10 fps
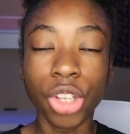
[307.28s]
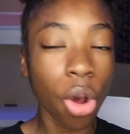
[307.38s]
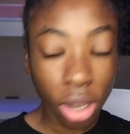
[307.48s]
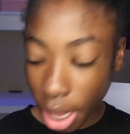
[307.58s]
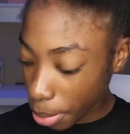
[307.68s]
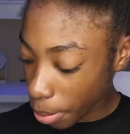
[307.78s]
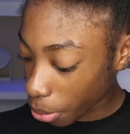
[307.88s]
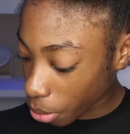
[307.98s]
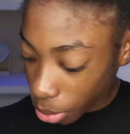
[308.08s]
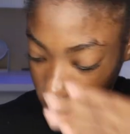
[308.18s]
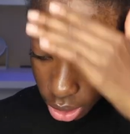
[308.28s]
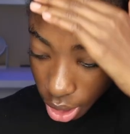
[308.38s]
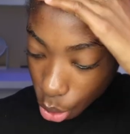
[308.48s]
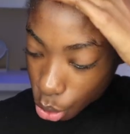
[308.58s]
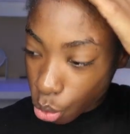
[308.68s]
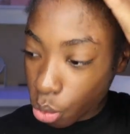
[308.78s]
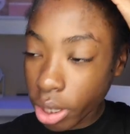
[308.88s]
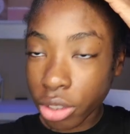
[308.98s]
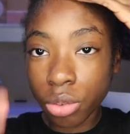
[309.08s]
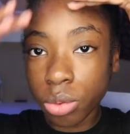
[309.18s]
don't let people tell you
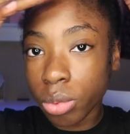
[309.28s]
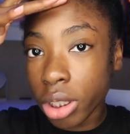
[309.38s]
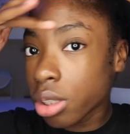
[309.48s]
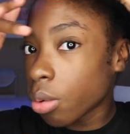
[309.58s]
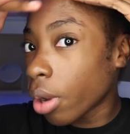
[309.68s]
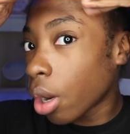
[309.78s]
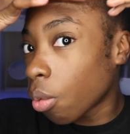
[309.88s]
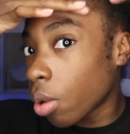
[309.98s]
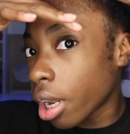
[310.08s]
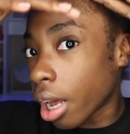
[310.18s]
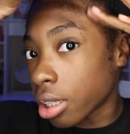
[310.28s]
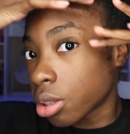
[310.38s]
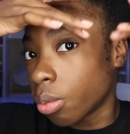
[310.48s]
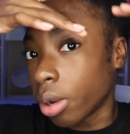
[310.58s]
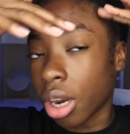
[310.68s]
what to wear and what not to